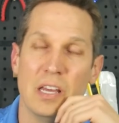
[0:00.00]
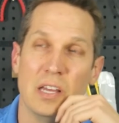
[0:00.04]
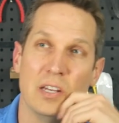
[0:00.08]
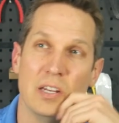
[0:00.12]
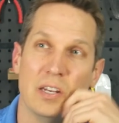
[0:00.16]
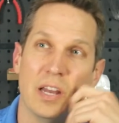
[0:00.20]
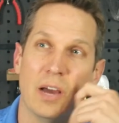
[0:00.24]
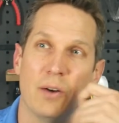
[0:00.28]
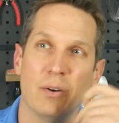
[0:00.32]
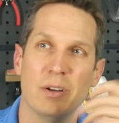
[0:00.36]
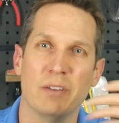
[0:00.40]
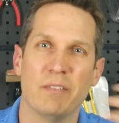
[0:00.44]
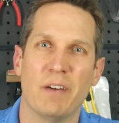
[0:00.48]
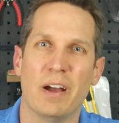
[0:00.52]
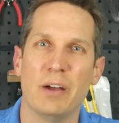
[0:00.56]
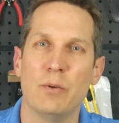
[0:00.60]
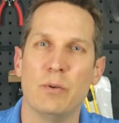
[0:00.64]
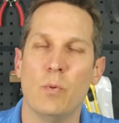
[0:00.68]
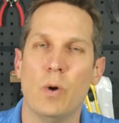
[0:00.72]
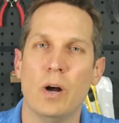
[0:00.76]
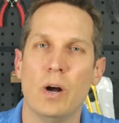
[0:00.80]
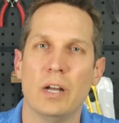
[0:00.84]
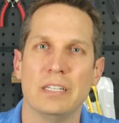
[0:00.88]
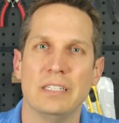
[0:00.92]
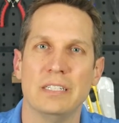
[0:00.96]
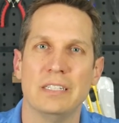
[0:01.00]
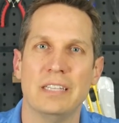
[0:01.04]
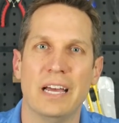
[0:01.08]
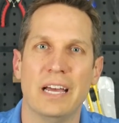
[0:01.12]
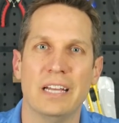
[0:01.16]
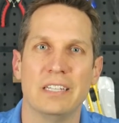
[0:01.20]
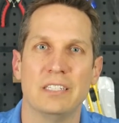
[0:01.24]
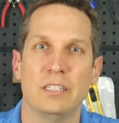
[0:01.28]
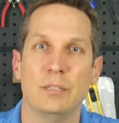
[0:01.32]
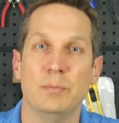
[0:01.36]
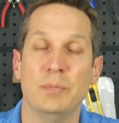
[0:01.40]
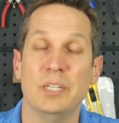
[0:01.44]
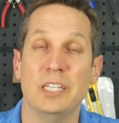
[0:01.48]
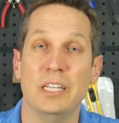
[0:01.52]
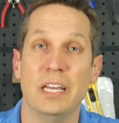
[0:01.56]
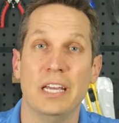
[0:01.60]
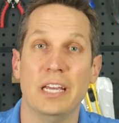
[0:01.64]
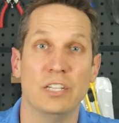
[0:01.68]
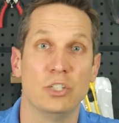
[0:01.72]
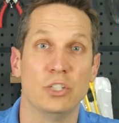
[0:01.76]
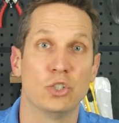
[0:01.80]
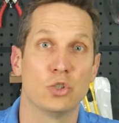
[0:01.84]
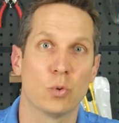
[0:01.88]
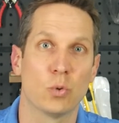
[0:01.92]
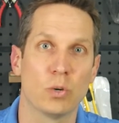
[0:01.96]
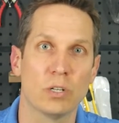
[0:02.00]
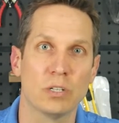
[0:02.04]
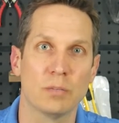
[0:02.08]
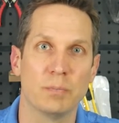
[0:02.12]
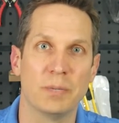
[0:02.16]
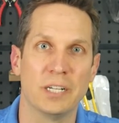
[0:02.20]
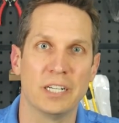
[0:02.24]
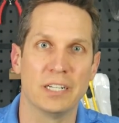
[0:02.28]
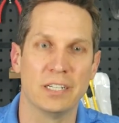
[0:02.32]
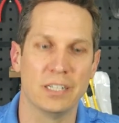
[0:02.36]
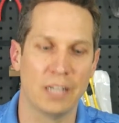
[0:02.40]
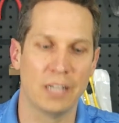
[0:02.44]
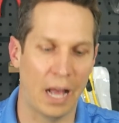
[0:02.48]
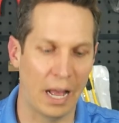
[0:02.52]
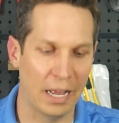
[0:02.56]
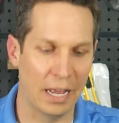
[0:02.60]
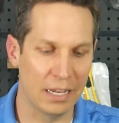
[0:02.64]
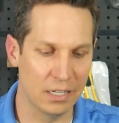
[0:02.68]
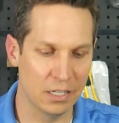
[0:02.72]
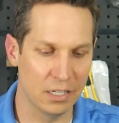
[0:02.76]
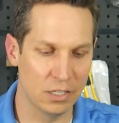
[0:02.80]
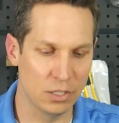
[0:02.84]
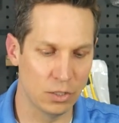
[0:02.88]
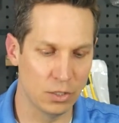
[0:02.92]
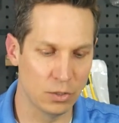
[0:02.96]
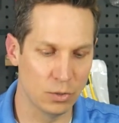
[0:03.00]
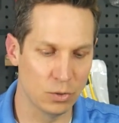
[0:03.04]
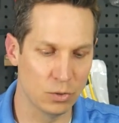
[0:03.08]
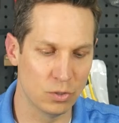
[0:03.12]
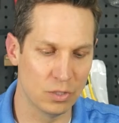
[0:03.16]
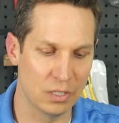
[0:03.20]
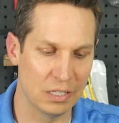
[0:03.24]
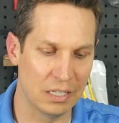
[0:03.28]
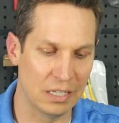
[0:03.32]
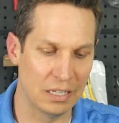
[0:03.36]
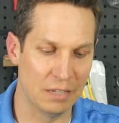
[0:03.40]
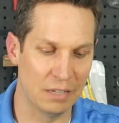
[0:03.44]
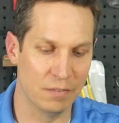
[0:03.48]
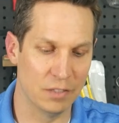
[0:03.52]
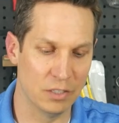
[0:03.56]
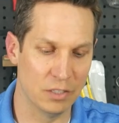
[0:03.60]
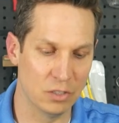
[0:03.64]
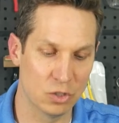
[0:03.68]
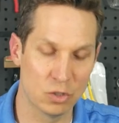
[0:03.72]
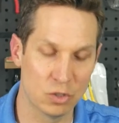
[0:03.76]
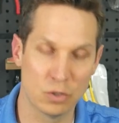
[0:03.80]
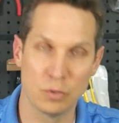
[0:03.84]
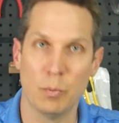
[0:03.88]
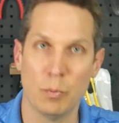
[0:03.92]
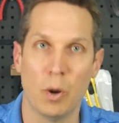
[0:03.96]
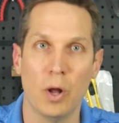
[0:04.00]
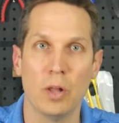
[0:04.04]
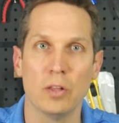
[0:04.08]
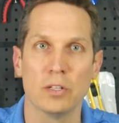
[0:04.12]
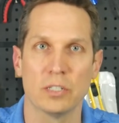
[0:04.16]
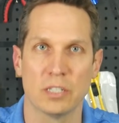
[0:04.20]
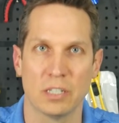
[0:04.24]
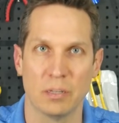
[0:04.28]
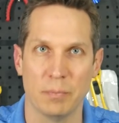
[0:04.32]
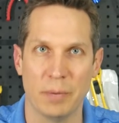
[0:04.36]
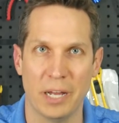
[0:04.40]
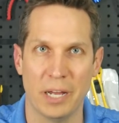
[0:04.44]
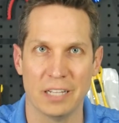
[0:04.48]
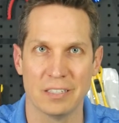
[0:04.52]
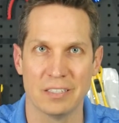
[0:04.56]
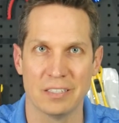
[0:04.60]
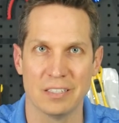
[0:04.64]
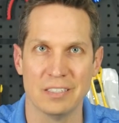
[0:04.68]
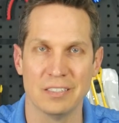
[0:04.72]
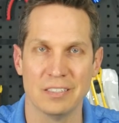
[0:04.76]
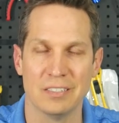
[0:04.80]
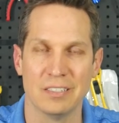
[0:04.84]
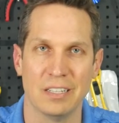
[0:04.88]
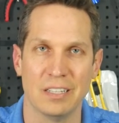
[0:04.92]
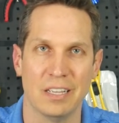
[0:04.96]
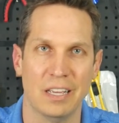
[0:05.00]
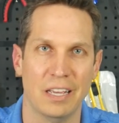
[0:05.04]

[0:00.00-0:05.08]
Now, if I wanted that to be a shorter period, I could use even smaller capacitance.